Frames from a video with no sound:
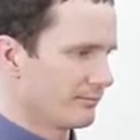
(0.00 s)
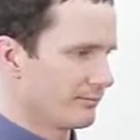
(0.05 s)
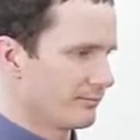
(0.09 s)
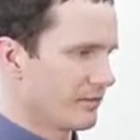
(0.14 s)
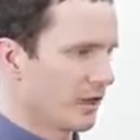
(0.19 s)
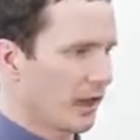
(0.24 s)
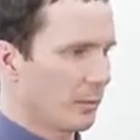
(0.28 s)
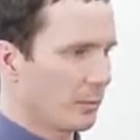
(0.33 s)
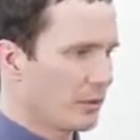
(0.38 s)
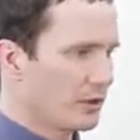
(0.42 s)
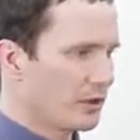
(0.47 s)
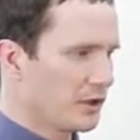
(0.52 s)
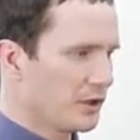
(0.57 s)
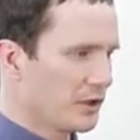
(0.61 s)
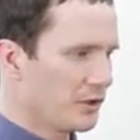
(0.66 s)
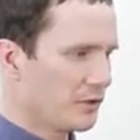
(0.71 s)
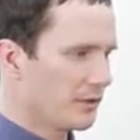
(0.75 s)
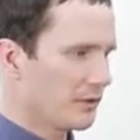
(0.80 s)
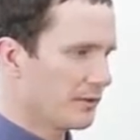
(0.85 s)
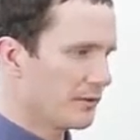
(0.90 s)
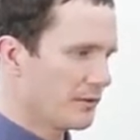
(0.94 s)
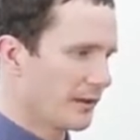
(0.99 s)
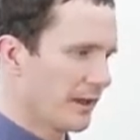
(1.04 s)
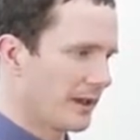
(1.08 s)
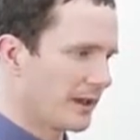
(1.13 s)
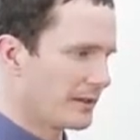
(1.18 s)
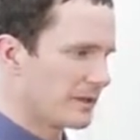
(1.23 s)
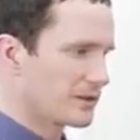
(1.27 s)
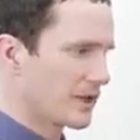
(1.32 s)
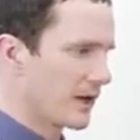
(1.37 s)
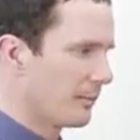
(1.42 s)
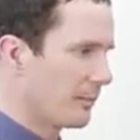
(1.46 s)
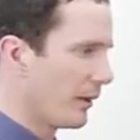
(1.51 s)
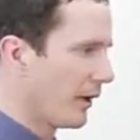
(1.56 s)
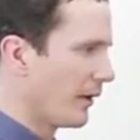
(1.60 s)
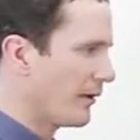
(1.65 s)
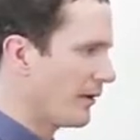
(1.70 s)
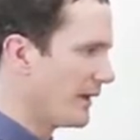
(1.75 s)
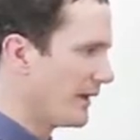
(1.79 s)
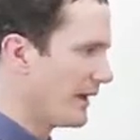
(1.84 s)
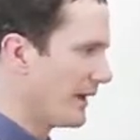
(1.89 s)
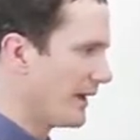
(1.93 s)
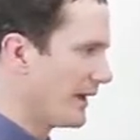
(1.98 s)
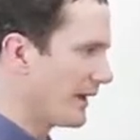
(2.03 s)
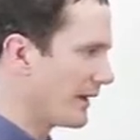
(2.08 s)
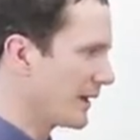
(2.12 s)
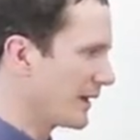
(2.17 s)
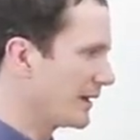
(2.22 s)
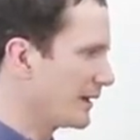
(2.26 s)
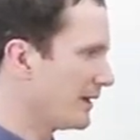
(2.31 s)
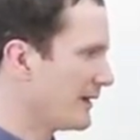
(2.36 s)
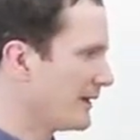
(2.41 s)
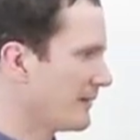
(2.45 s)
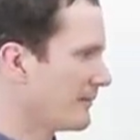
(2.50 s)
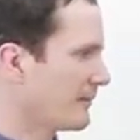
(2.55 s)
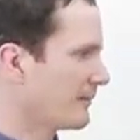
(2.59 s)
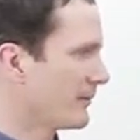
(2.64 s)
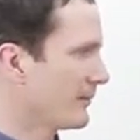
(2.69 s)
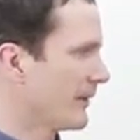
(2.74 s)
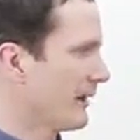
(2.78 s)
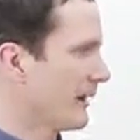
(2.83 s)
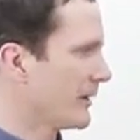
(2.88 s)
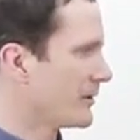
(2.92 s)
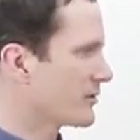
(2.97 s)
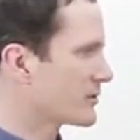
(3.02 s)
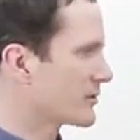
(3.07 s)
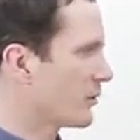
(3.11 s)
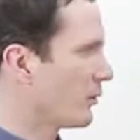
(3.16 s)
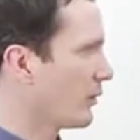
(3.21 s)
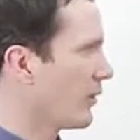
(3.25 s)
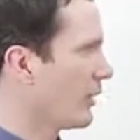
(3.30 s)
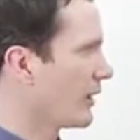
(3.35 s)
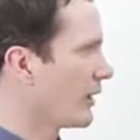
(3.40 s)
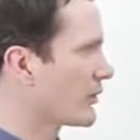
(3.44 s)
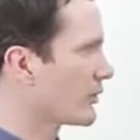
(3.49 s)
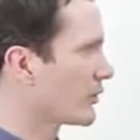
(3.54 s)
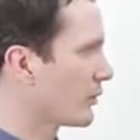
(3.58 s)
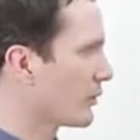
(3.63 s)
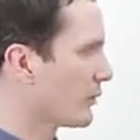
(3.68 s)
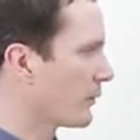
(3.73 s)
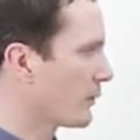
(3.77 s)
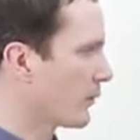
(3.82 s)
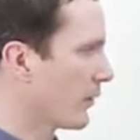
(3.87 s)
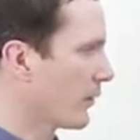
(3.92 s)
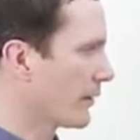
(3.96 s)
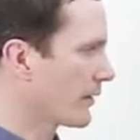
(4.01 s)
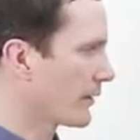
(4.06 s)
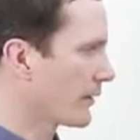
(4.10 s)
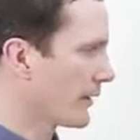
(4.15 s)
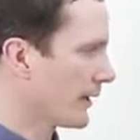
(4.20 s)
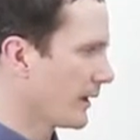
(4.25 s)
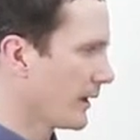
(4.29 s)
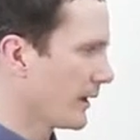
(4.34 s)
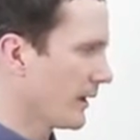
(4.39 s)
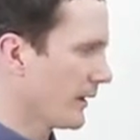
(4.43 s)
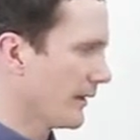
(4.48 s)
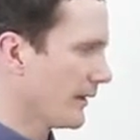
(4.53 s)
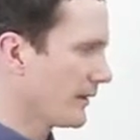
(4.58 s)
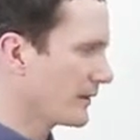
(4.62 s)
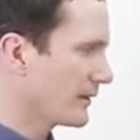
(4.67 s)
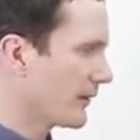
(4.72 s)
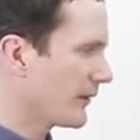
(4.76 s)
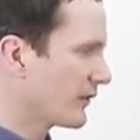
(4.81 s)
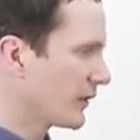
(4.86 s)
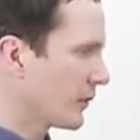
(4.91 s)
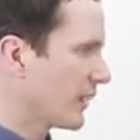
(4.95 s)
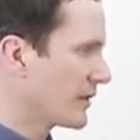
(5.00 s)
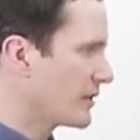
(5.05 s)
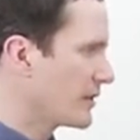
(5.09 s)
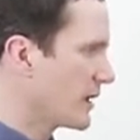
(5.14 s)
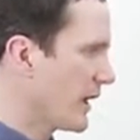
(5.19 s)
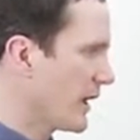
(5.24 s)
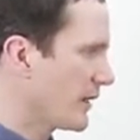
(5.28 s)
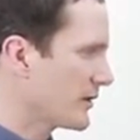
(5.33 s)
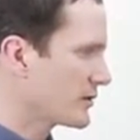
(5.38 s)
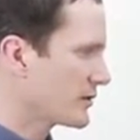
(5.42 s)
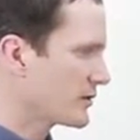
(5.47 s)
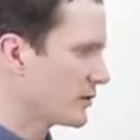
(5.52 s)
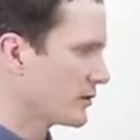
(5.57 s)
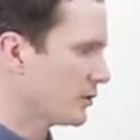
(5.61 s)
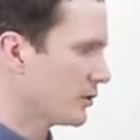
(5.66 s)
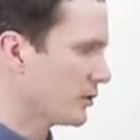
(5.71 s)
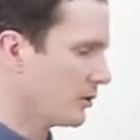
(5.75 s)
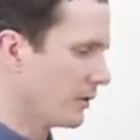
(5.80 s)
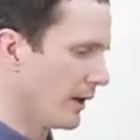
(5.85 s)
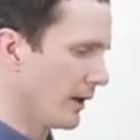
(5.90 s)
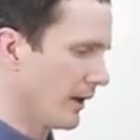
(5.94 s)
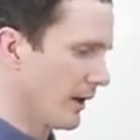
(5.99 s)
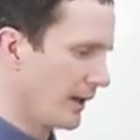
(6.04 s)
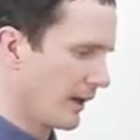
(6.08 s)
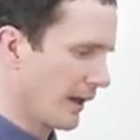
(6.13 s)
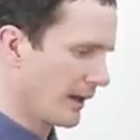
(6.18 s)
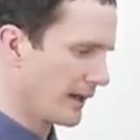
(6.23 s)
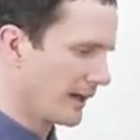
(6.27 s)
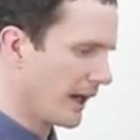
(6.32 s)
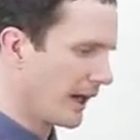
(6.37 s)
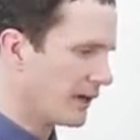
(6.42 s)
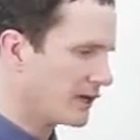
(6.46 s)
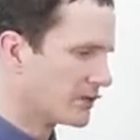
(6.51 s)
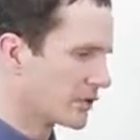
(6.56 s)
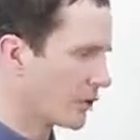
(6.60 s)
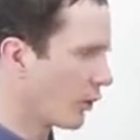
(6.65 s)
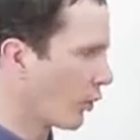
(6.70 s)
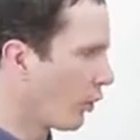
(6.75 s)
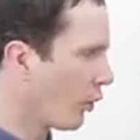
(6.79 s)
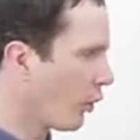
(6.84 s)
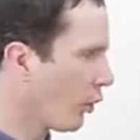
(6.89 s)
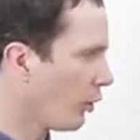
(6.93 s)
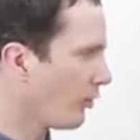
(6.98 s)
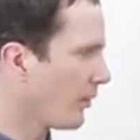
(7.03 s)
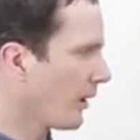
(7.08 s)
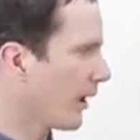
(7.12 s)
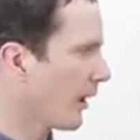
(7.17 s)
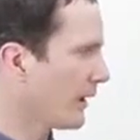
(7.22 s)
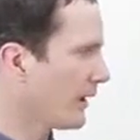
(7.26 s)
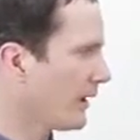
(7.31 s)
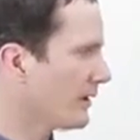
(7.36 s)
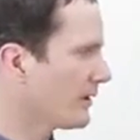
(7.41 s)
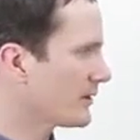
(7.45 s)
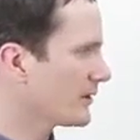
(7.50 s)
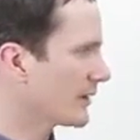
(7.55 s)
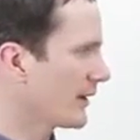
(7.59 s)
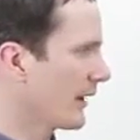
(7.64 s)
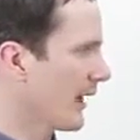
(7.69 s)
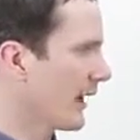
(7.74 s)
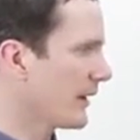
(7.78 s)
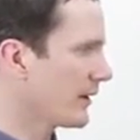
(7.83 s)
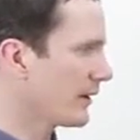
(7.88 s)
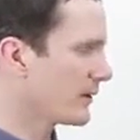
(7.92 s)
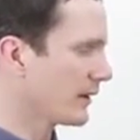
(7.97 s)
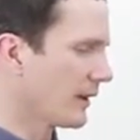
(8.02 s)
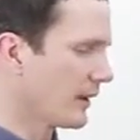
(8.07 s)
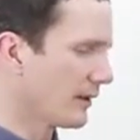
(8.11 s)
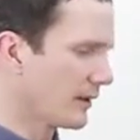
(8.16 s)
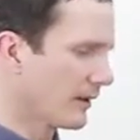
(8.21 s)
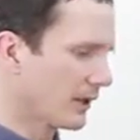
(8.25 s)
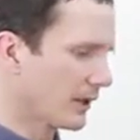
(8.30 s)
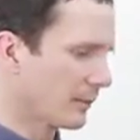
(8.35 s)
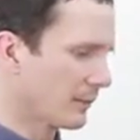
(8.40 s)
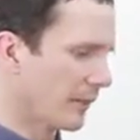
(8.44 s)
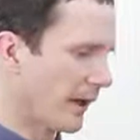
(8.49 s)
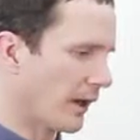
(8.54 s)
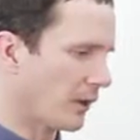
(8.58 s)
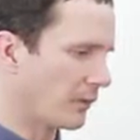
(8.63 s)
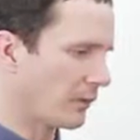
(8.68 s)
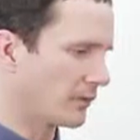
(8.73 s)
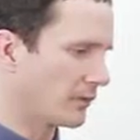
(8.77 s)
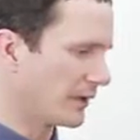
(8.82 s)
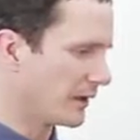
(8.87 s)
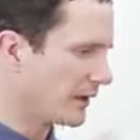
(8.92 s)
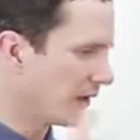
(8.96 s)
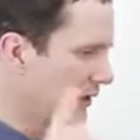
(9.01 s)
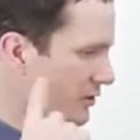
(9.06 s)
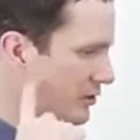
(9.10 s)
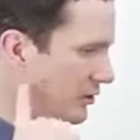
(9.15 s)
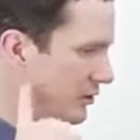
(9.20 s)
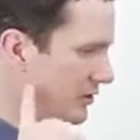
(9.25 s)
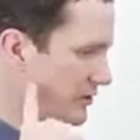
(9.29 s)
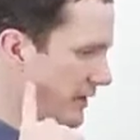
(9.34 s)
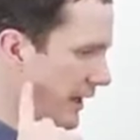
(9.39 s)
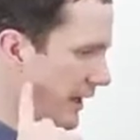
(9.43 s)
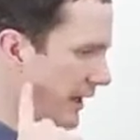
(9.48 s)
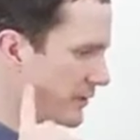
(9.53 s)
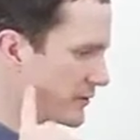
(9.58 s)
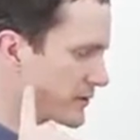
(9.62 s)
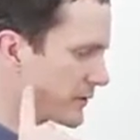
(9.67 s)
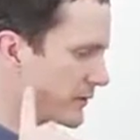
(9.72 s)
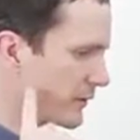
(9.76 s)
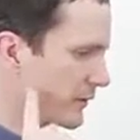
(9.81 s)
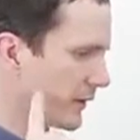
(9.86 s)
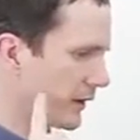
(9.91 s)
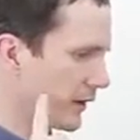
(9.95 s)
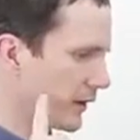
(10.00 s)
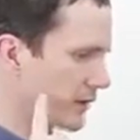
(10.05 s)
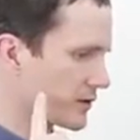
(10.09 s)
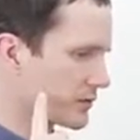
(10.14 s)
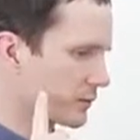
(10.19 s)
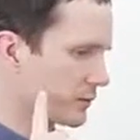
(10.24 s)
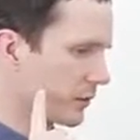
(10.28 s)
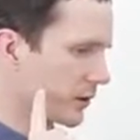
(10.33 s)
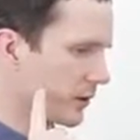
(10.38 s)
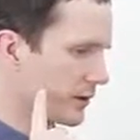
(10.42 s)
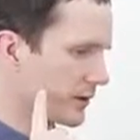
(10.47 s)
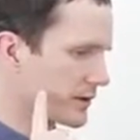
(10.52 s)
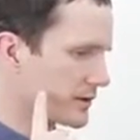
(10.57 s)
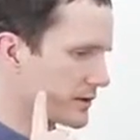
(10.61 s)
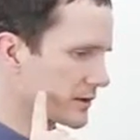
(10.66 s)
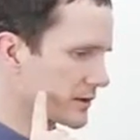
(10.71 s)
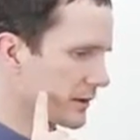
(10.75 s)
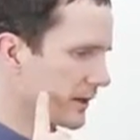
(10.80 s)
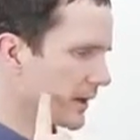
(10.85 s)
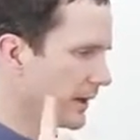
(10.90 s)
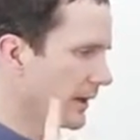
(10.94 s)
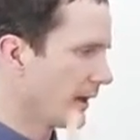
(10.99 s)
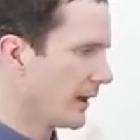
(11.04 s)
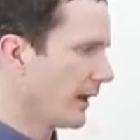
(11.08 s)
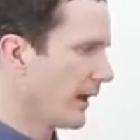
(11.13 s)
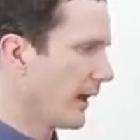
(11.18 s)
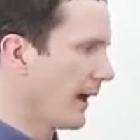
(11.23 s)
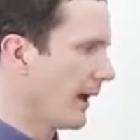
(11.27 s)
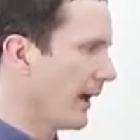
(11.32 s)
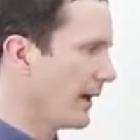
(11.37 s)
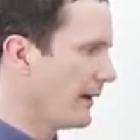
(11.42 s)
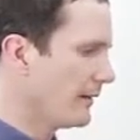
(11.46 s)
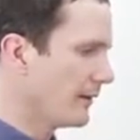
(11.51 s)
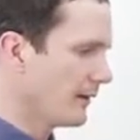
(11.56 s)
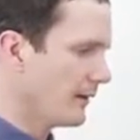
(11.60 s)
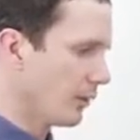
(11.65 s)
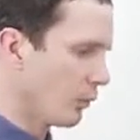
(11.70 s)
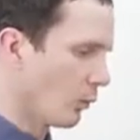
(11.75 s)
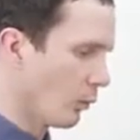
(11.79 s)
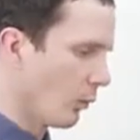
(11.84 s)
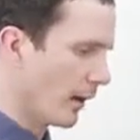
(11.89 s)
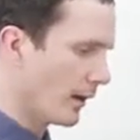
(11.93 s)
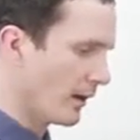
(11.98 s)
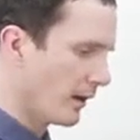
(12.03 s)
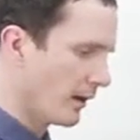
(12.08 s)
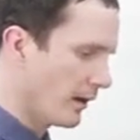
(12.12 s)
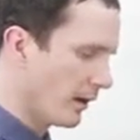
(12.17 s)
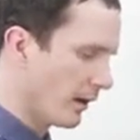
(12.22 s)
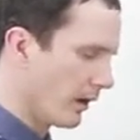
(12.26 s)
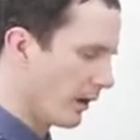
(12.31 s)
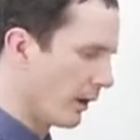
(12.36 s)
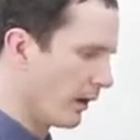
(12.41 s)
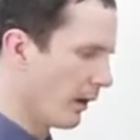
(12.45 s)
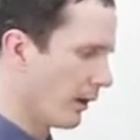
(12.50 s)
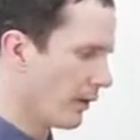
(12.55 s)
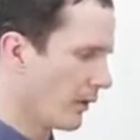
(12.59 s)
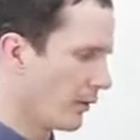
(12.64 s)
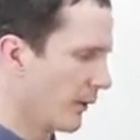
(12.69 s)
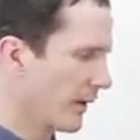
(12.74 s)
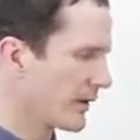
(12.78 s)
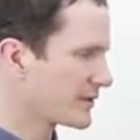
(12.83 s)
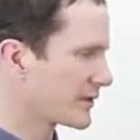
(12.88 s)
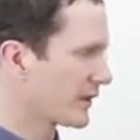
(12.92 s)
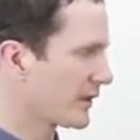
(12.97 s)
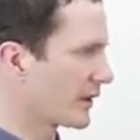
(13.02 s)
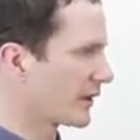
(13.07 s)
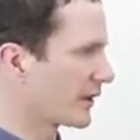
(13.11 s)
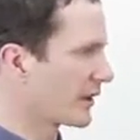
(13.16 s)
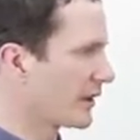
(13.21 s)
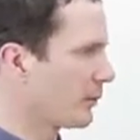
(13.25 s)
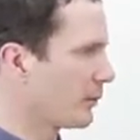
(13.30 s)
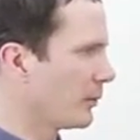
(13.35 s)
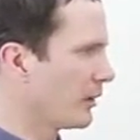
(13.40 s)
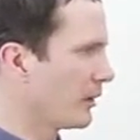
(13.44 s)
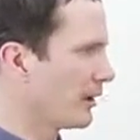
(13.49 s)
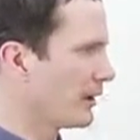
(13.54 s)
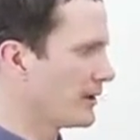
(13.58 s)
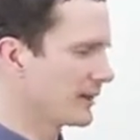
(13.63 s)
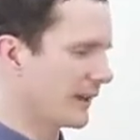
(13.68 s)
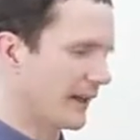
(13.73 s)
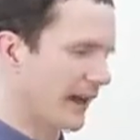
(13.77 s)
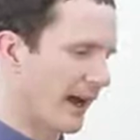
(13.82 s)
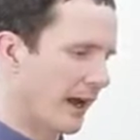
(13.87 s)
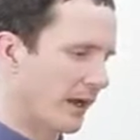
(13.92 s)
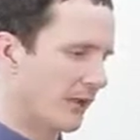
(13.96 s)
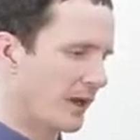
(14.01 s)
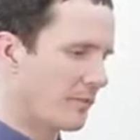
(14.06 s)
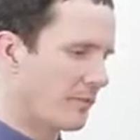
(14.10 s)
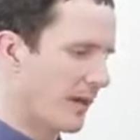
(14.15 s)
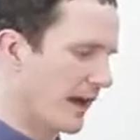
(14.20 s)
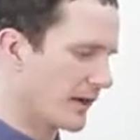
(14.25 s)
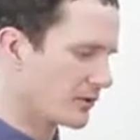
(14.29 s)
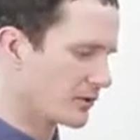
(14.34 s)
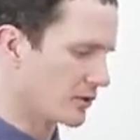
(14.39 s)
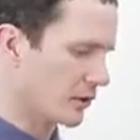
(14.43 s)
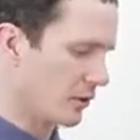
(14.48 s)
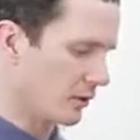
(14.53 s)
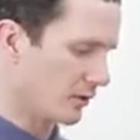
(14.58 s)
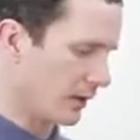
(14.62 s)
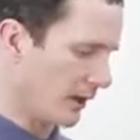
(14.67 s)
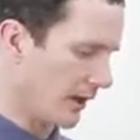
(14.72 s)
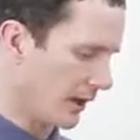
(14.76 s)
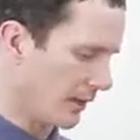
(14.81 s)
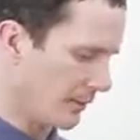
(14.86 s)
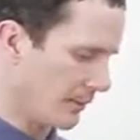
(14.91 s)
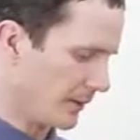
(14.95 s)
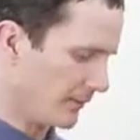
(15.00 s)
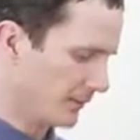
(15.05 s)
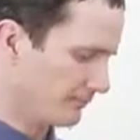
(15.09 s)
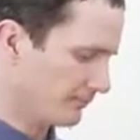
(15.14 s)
W, they can jump on the ig, and so on and so forth. This gives them a chance to engage their whole bodies as they think about the initial sounds of the various words and what the rest of the syllable is and how they match those up.